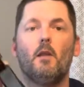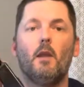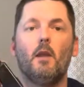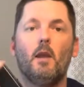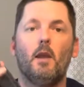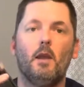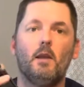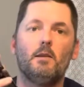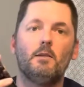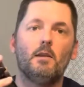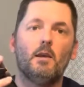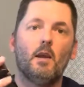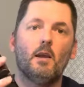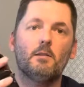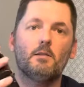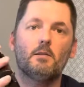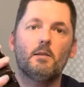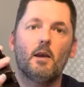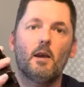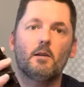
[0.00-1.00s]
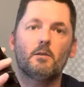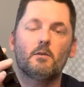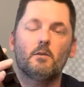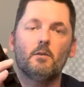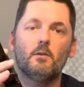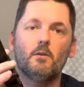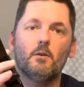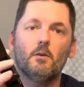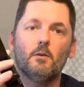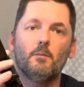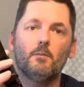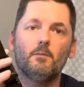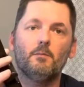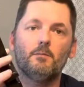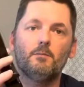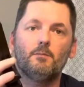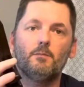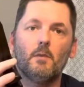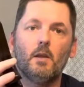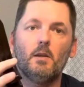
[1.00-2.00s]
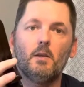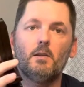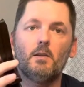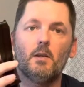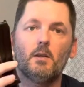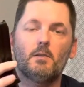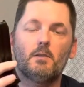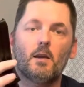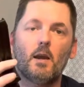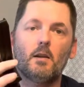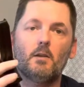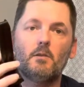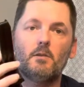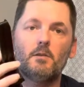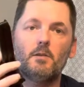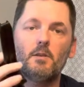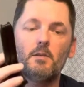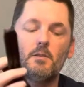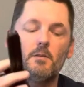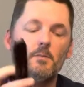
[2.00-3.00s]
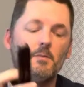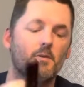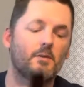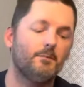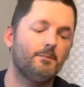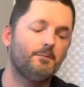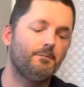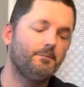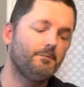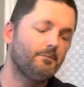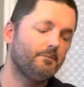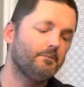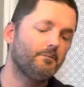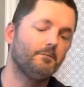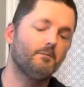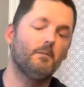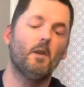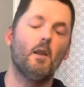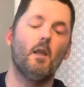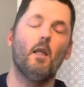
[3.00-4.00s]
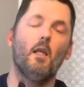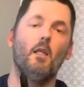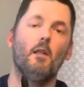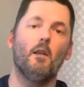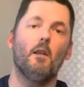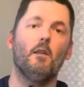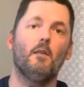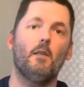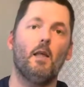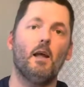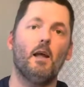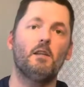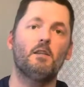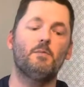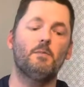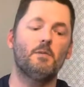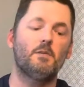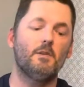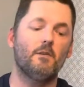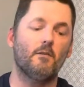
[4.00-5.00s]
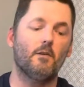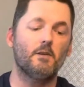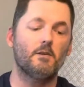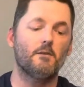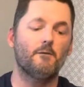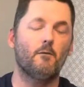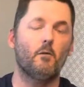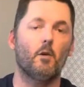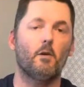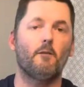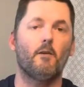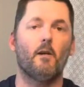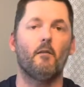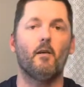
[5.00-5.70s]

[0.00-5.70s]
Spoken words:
ETS Tactical Group, ETS Tactical Systems. That specifically is the 45